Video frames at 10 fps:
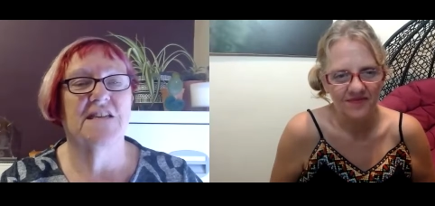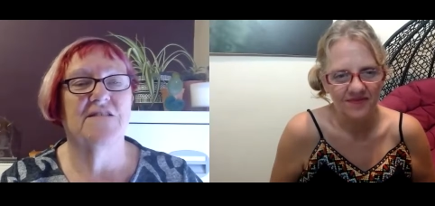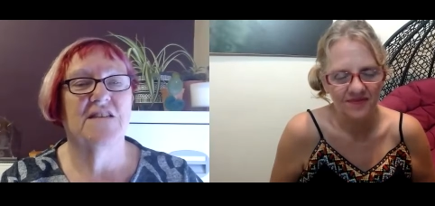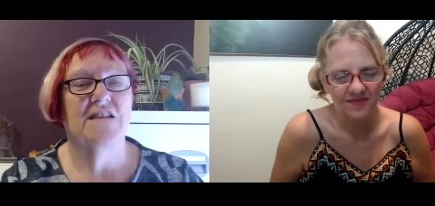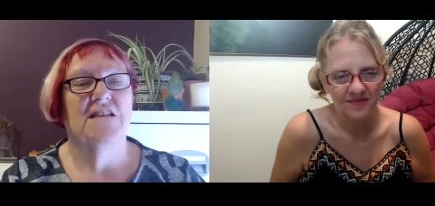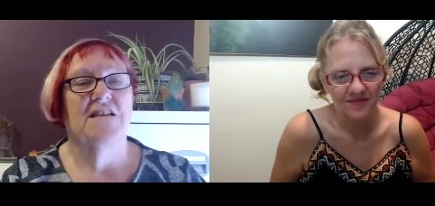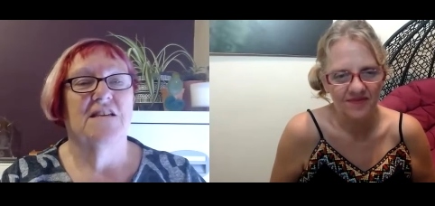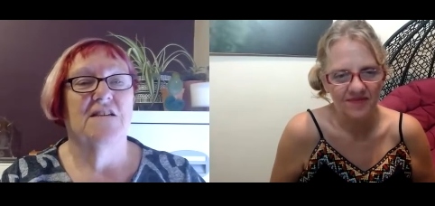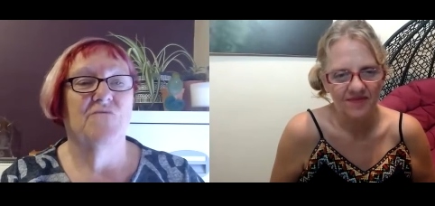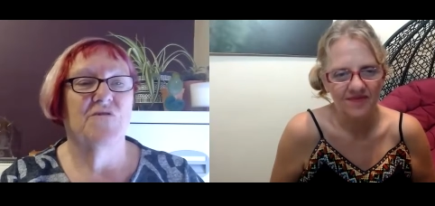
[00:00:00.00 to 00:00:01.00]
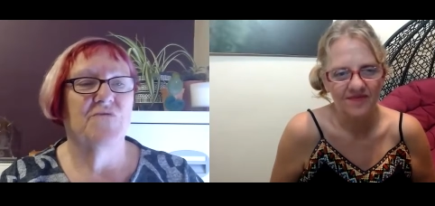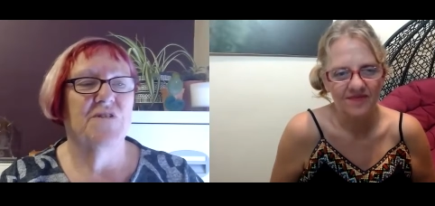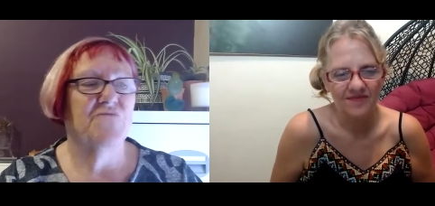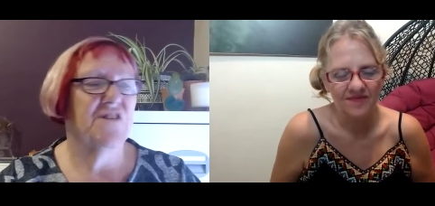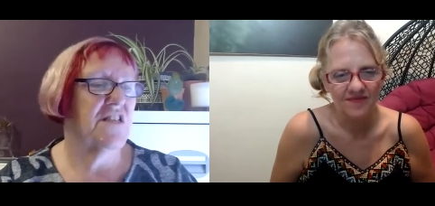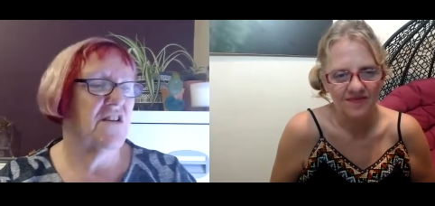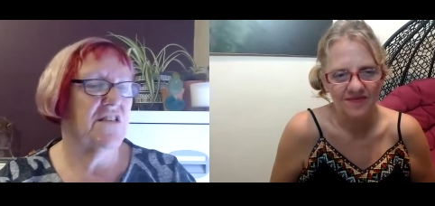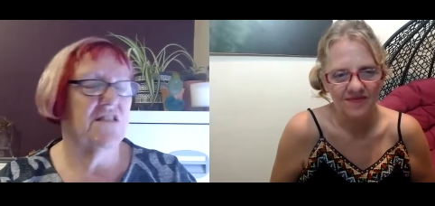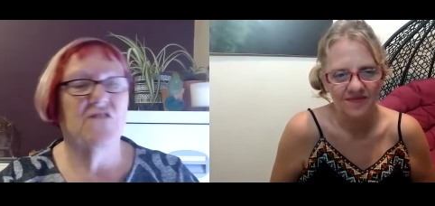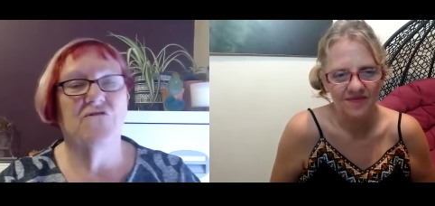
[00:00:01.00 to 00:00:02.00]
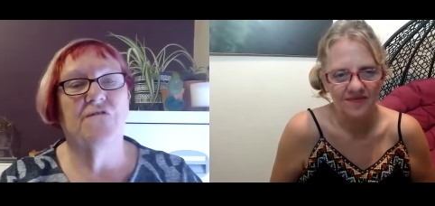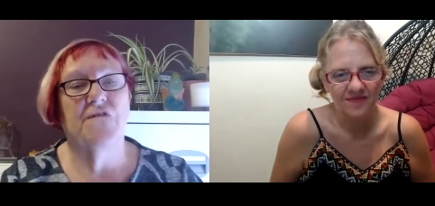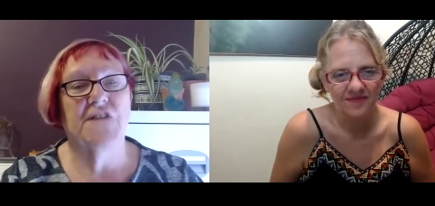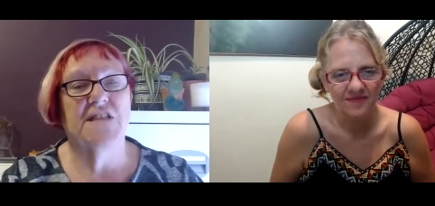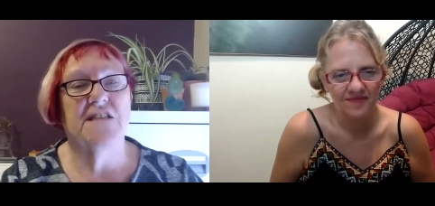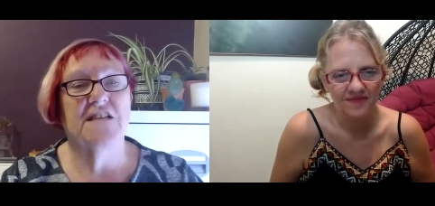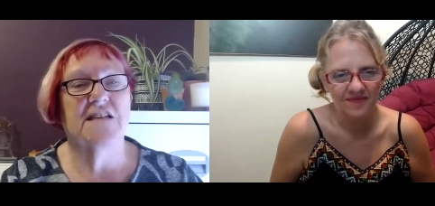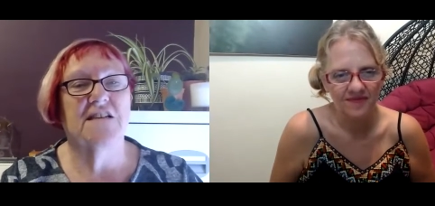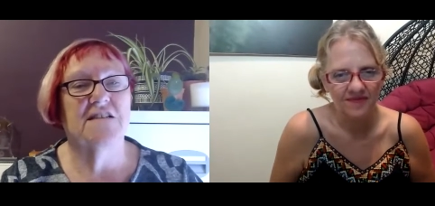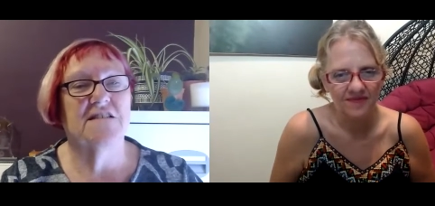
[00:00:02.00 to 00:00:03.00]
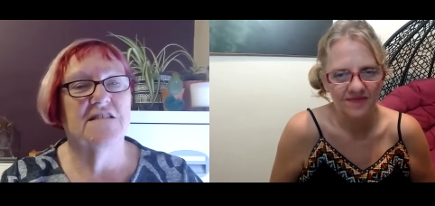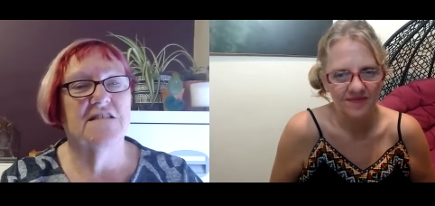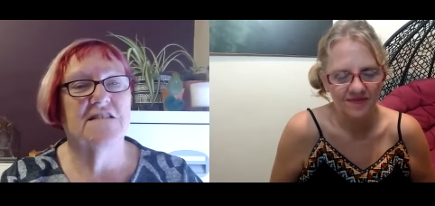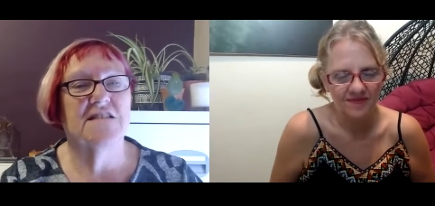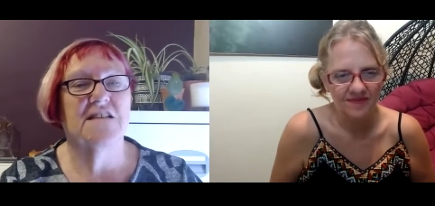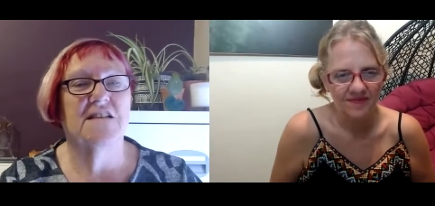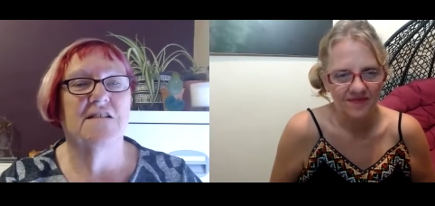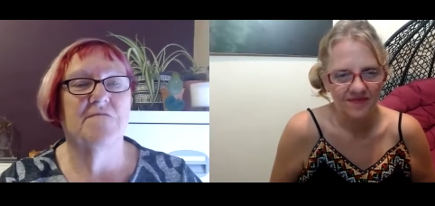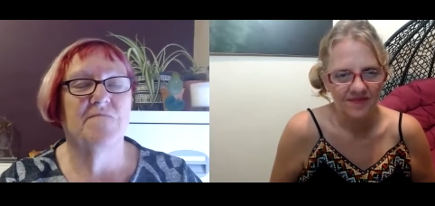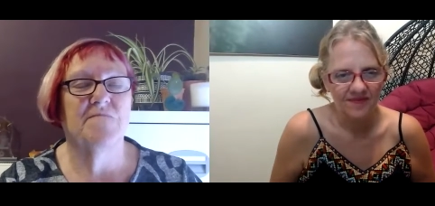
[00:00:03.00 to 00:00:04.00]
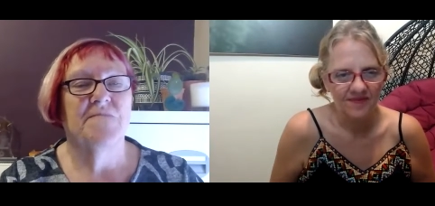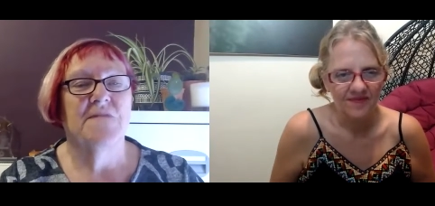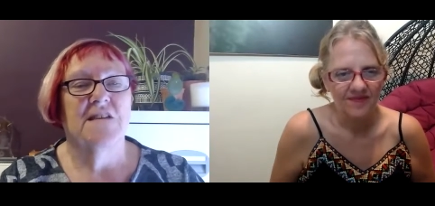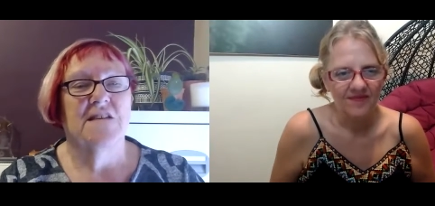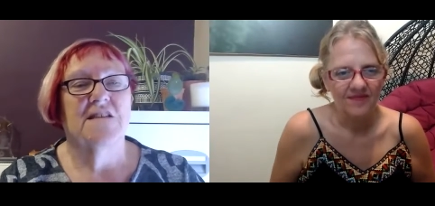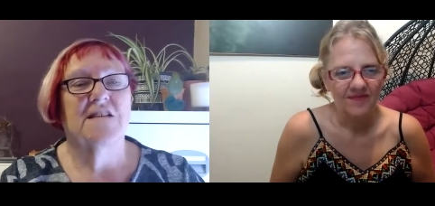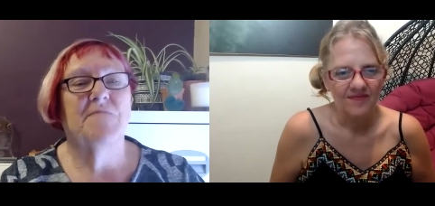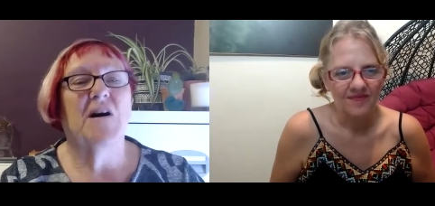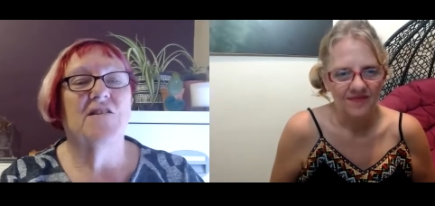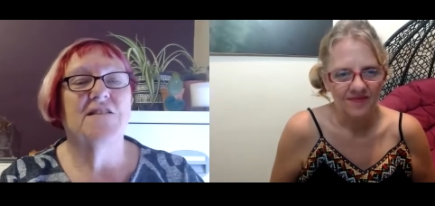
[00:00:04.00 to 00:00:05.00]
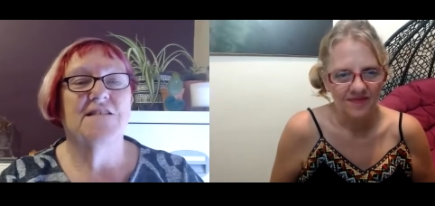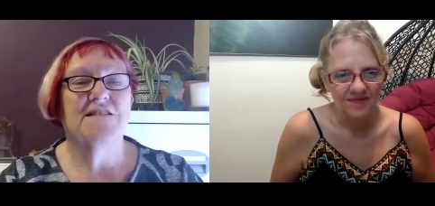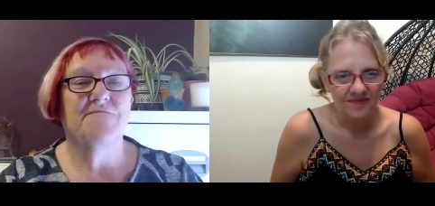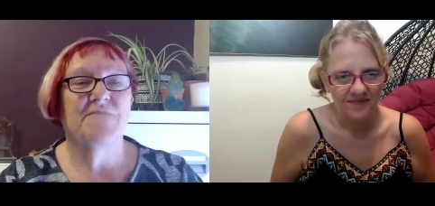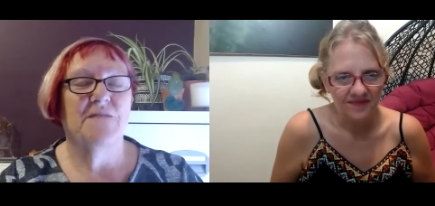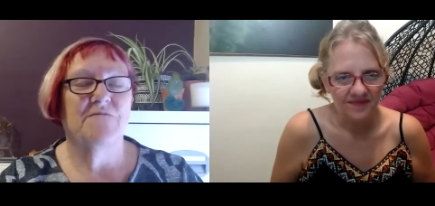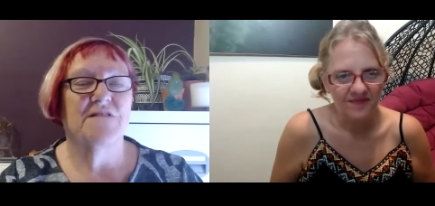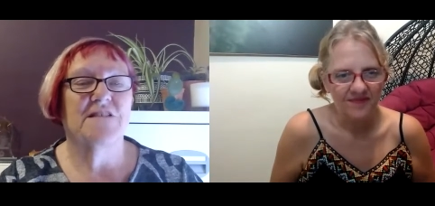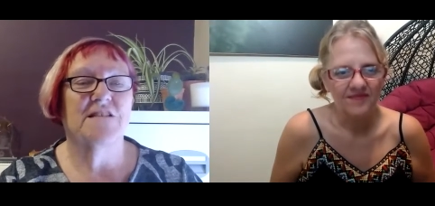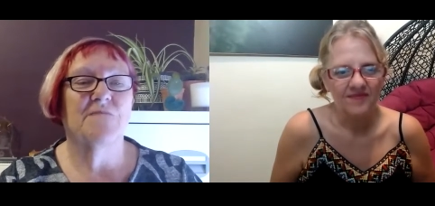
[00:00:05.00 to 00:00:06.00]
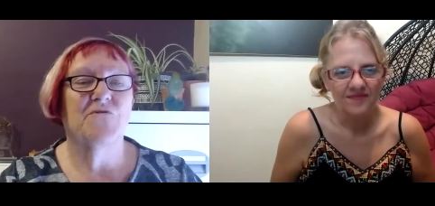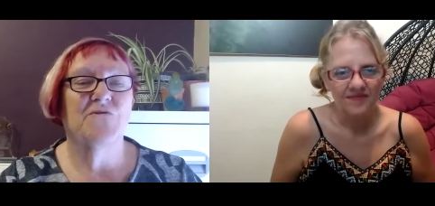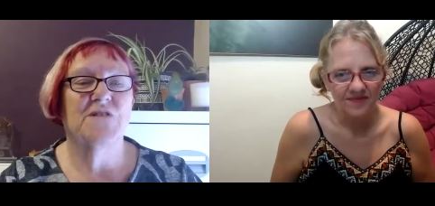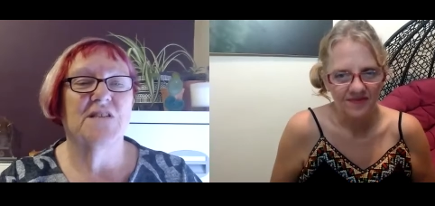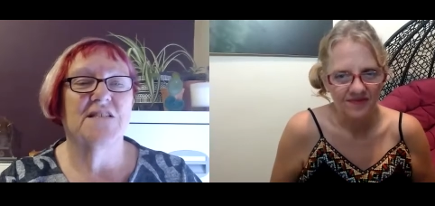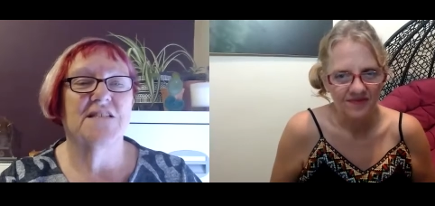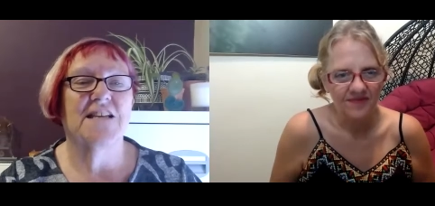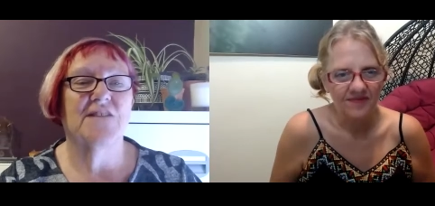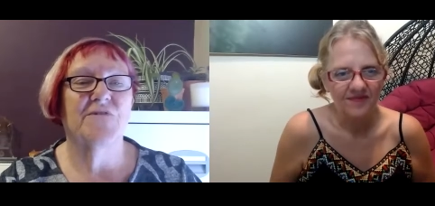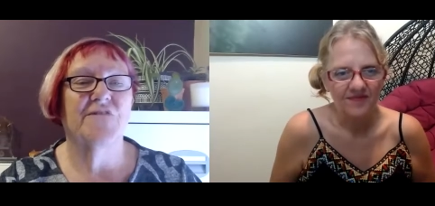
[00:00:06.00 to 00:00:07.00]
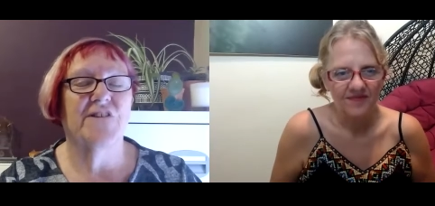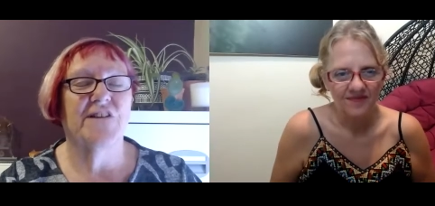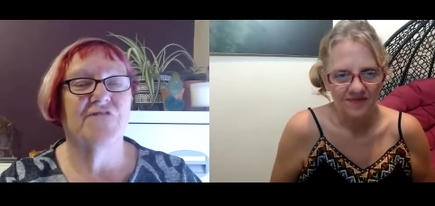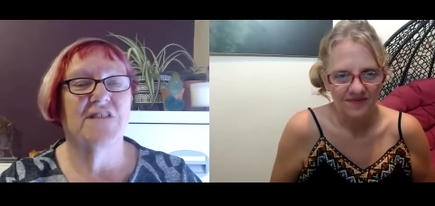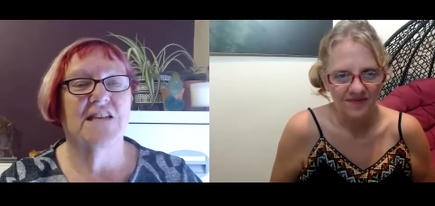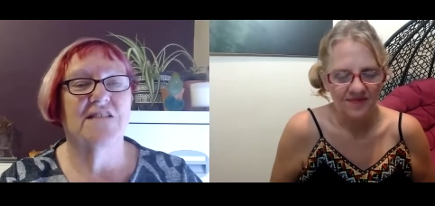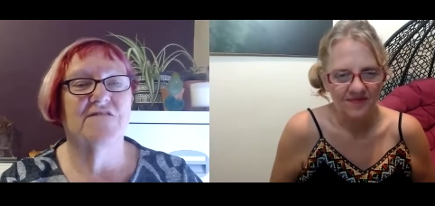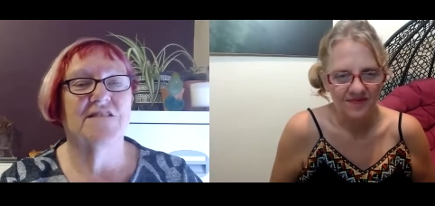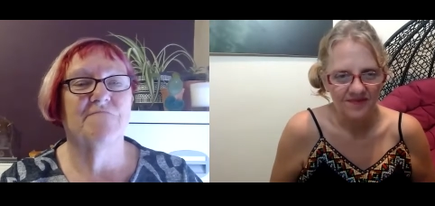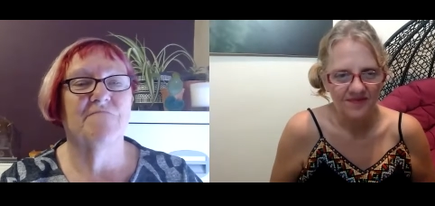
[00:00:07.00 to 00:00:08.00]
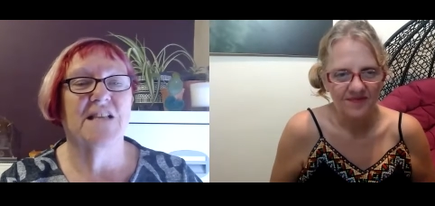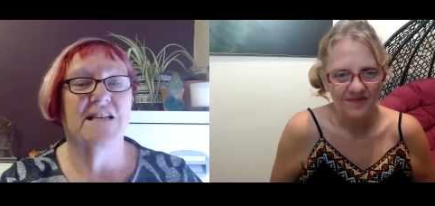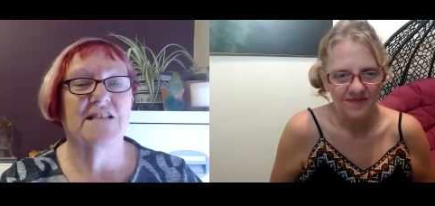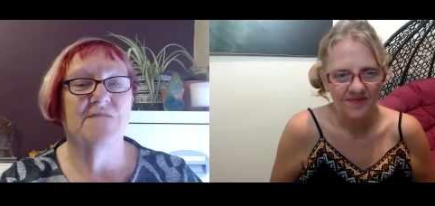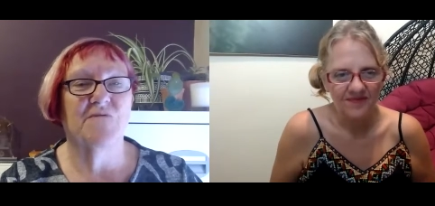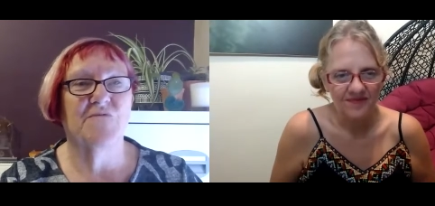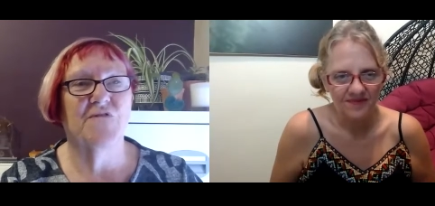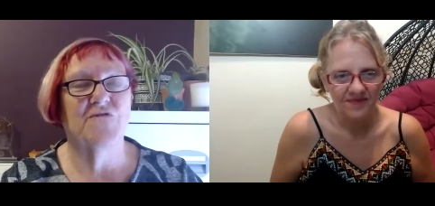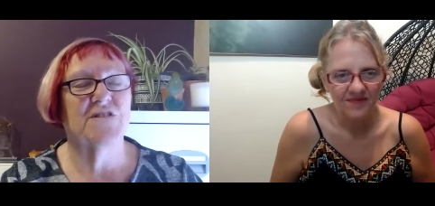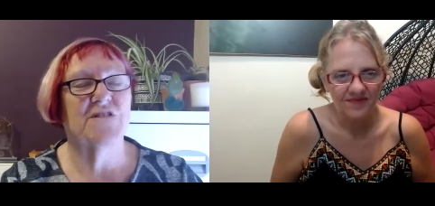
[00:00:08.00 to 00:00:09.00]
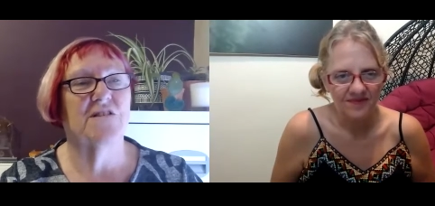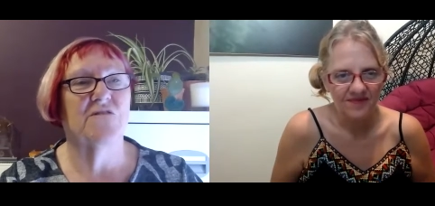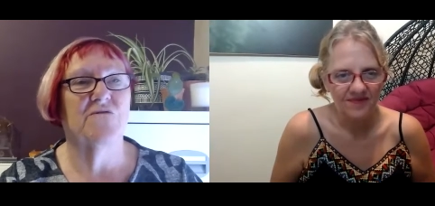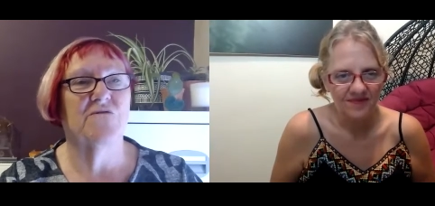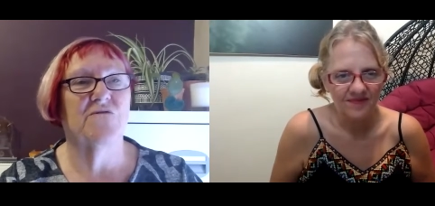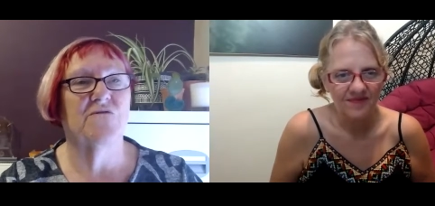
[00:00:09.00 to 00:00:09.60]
Speaker 1: And we, we're starting to look for funding and um, partners and people to support us now. We've got everything else in place, but we've also